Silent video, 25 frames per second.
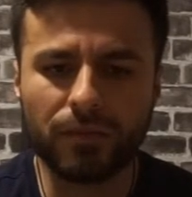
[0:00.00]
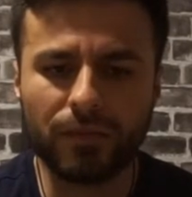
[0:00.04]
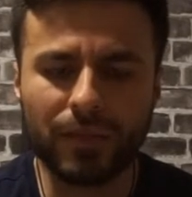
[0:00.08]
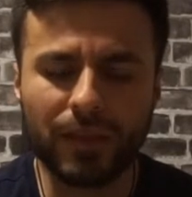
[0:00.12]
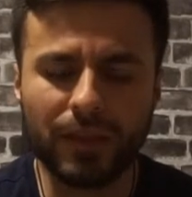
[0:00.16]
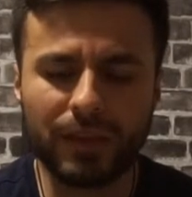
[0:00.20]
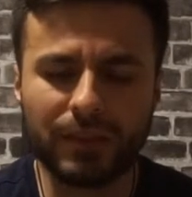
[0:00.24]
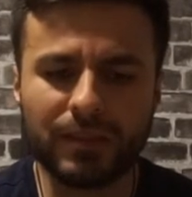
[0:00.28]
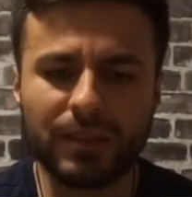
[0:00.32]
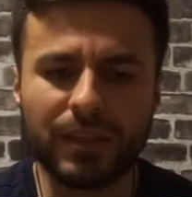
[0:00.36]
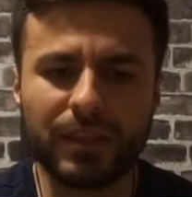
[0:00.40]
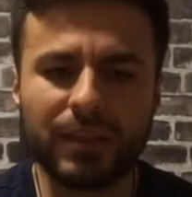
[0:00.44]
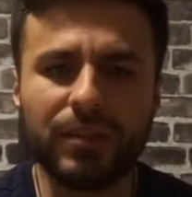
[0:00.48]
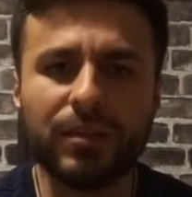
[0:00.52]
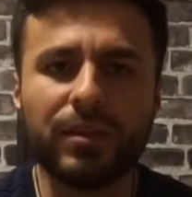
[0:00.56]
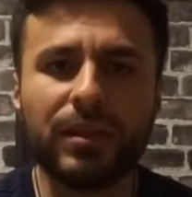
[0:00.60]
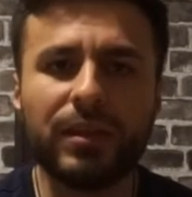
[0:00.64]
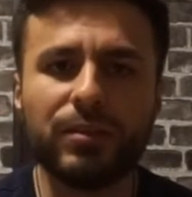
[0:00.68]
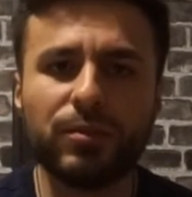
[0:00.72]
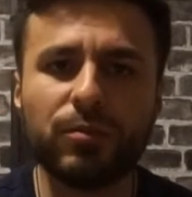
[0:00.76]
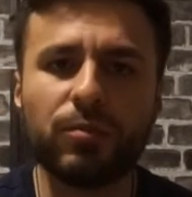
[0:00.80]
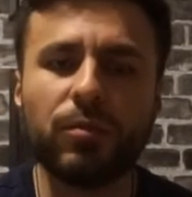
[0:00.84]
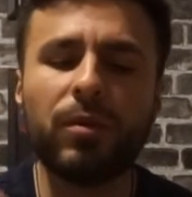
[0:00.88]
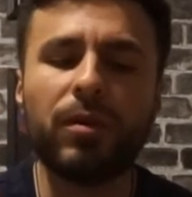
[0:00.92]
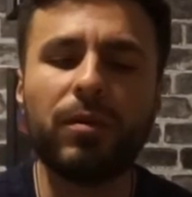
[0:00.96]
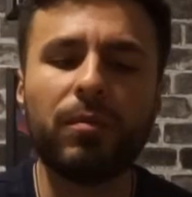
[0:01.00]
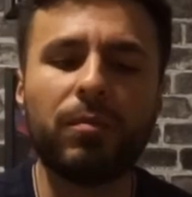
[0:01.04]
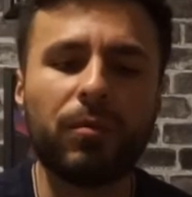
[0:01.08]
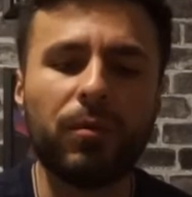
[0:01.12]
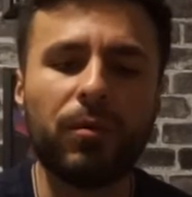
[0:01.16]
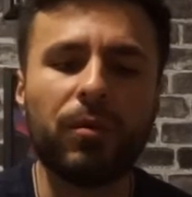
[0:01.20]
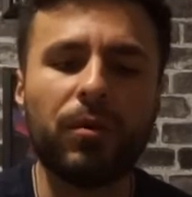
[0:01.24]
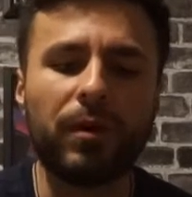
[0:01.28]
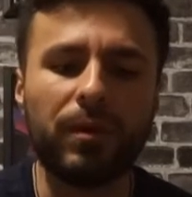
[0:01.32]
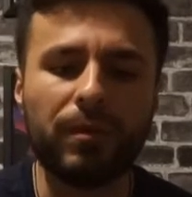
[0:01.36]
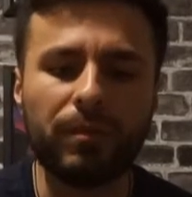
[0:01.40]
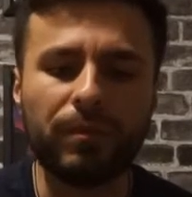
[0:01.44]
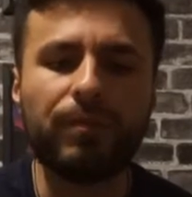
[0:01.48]
it's like you guys want
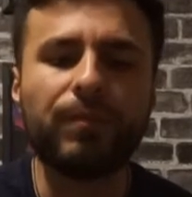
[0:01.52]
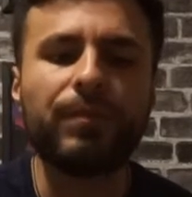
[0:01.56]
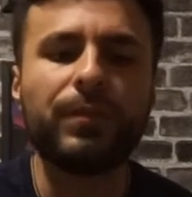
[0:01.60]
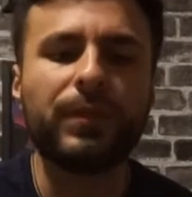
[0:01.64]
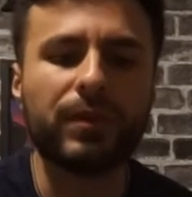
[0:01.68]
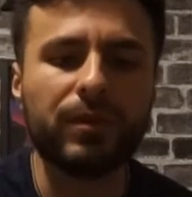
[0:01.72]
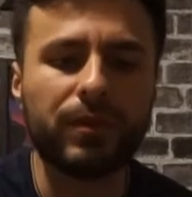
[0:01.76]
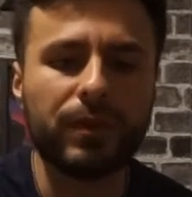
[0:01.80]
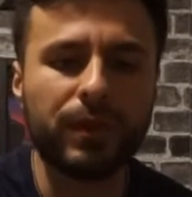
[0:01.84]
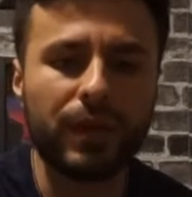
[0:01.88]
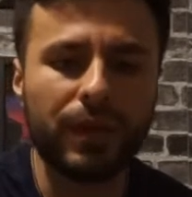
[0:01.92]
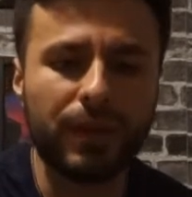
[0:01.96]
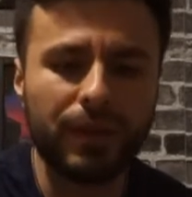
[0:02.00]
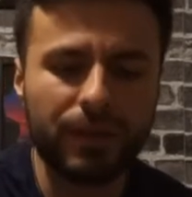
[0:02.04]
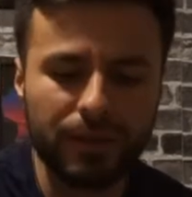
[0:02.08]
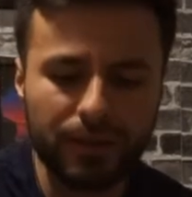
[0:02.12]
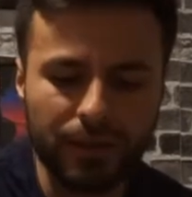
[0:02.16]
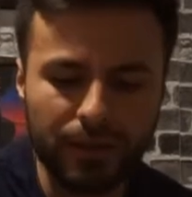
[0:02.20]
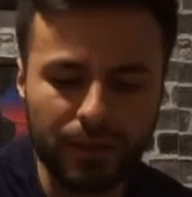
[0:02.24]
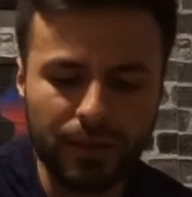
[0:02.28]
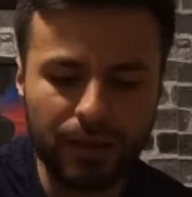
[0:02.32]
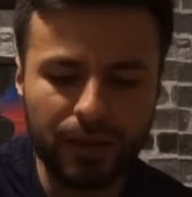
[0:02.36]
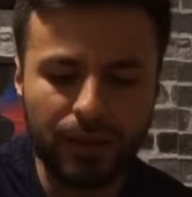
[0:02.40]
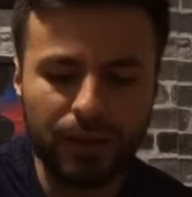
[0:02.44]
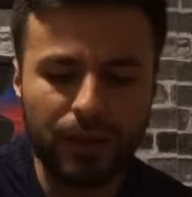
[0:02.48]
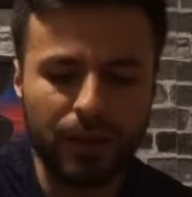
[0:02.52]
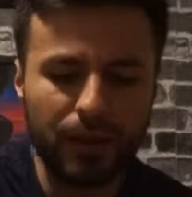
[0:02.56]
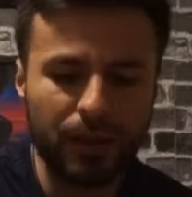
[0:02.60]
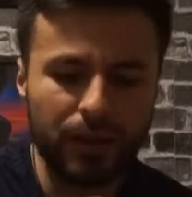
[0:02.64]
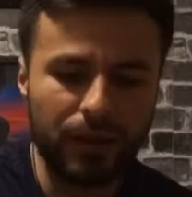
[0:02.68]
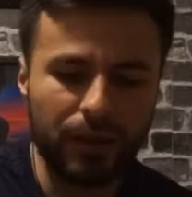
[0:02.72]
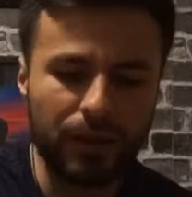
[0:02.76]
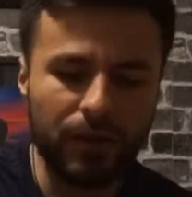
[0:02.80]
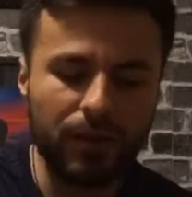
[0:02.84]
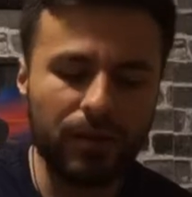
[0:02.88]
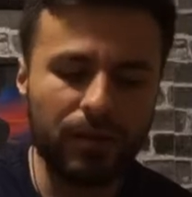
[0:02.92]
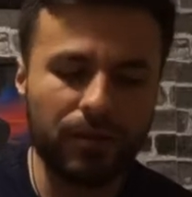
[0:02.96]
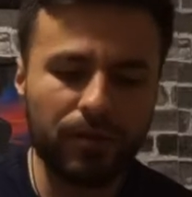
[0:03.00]
more. Okay.
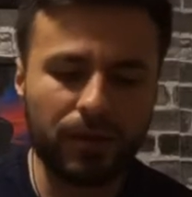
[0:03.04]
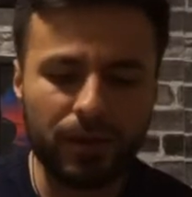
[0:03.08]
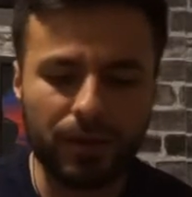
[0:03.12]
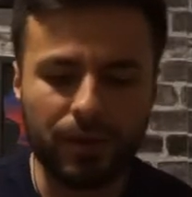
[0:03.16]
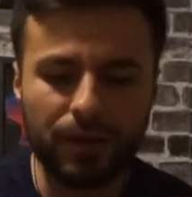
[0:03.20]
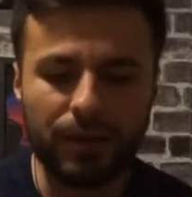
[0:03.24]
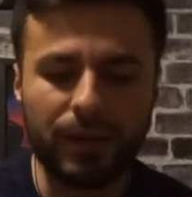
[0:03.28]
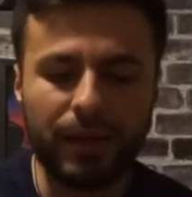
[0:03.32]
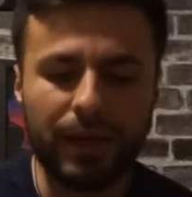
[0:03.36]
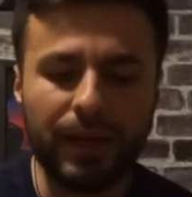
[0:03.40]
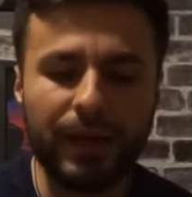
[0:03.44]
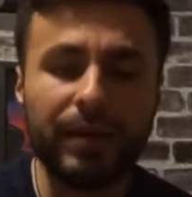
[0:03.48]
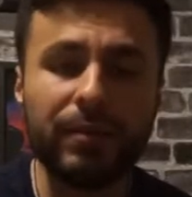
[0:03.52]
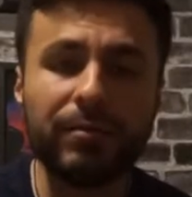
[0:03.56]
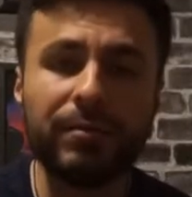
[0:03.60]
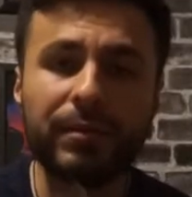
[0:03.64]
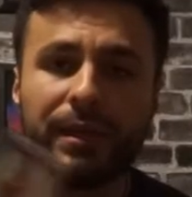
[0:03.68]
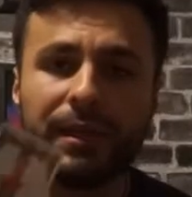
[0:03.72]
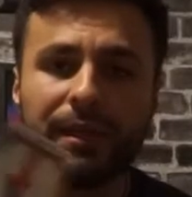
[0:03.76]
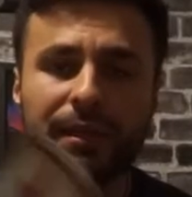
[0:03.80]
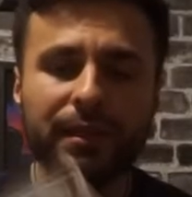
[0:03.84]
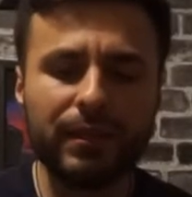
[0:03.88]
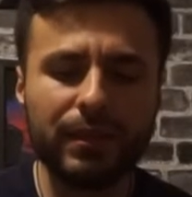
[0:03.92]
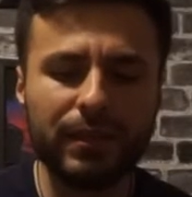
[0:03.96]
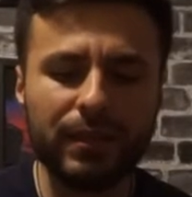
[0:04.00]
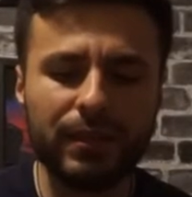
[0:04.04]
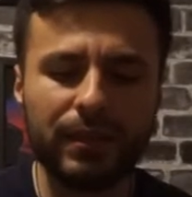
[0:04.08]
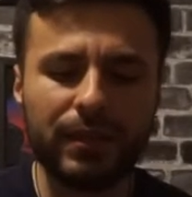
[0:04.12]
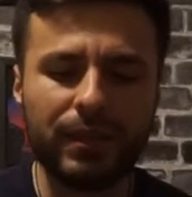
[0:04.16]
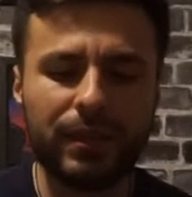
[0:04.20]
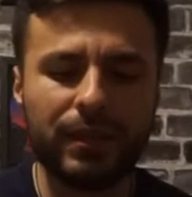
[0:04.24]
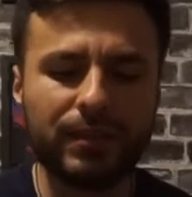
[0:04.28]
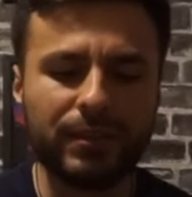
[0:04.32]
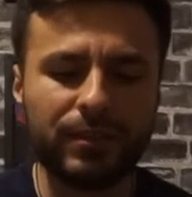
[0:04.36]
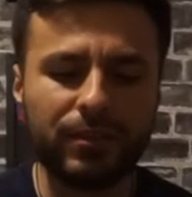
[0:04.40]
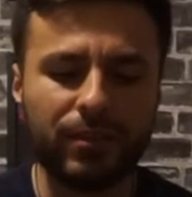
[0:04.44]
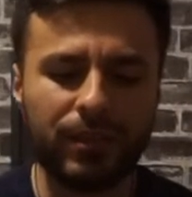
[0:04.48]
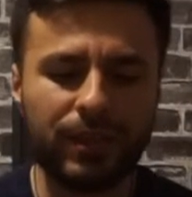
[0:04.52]
All right, Hangman
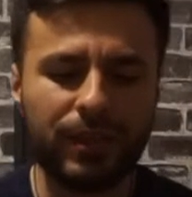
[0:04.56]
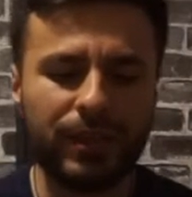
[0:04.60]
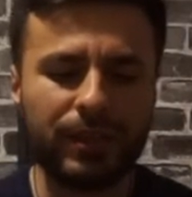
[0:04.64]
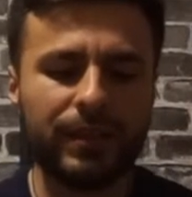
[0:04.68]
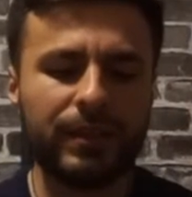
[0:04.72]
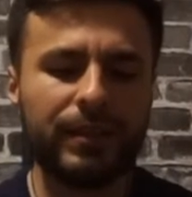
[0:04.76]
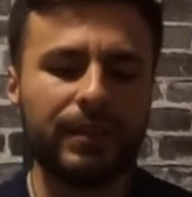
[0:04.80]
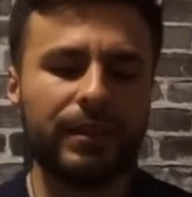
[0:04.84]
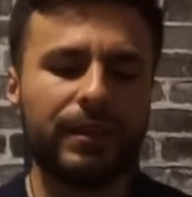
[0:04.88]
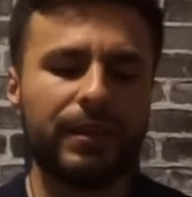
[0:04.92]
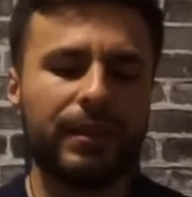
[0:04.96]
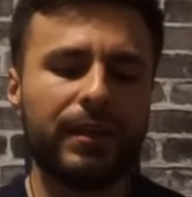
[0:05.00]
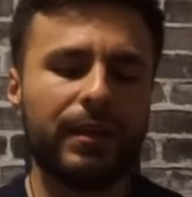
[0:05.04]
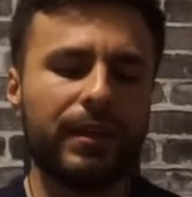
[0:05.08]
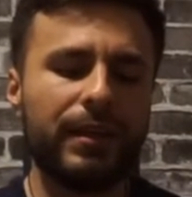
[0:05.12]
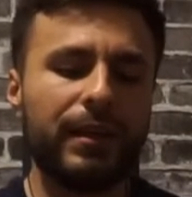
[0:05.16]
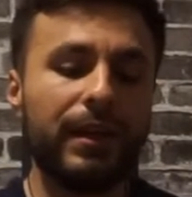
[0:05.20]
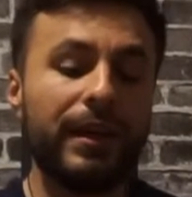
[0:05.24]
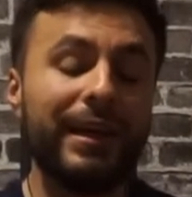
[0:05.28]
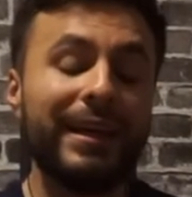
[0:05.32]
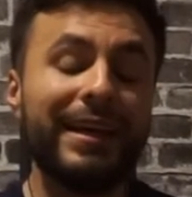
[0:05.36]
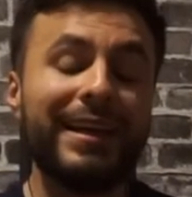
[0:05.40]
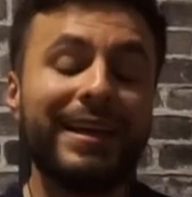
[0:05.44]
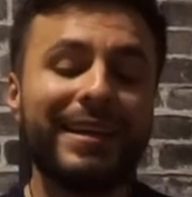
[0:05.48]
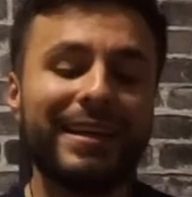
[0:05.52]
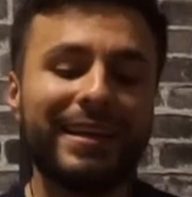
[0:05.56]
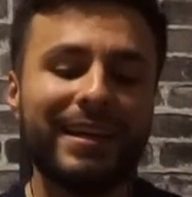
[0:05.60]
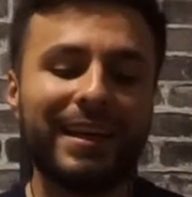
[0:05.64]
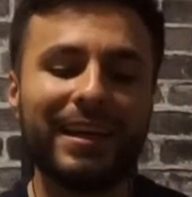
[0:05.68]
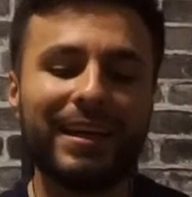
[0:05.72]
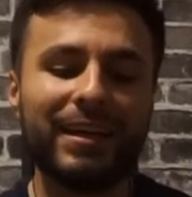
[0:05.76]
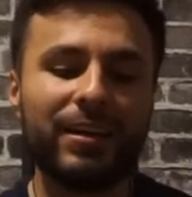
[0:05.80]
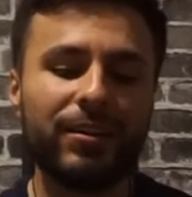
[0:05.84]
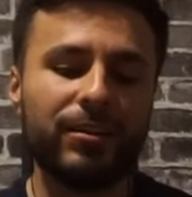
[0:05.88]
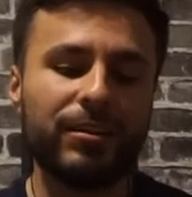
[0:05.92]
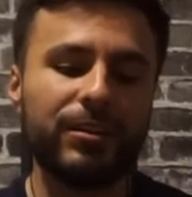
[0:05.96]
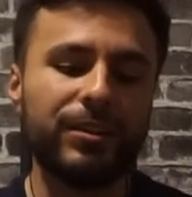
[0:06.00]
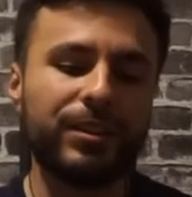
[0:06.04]
as your hidden
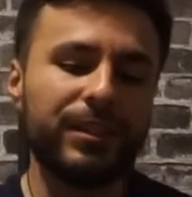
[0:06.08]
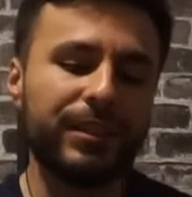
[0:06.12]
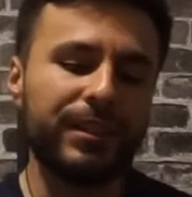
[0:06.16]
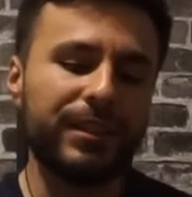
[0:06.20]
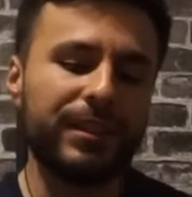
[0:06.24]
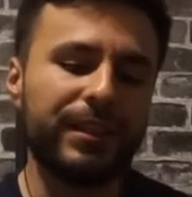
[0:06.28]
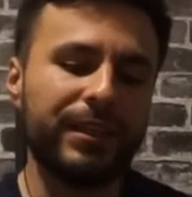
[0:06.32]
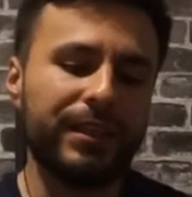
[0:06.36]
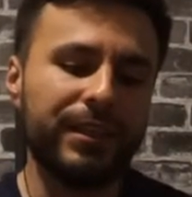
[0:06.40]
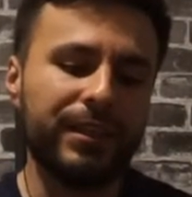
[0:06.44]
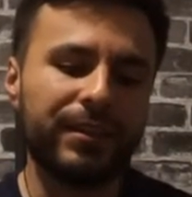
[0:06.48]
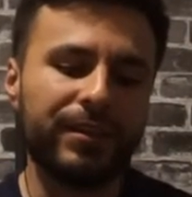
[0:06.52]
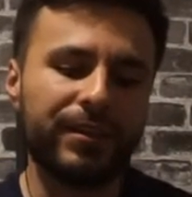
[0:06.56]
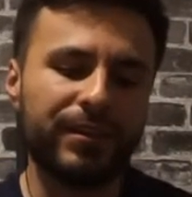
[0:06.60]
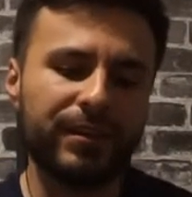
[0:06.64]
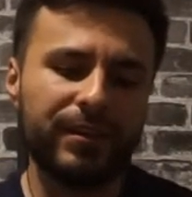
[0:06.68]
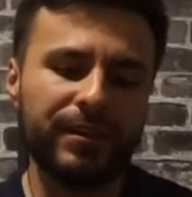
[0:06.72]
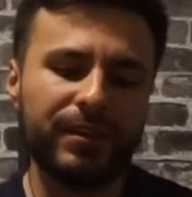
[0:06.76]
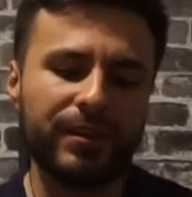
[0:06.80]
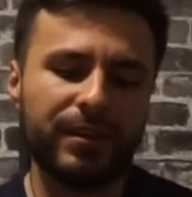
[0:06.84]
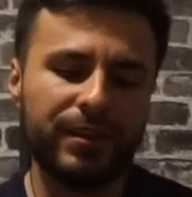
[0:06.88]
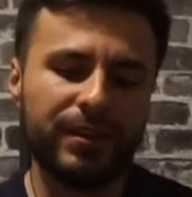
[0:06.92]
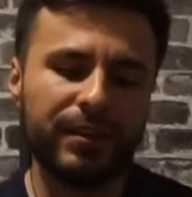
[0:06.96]
energy here.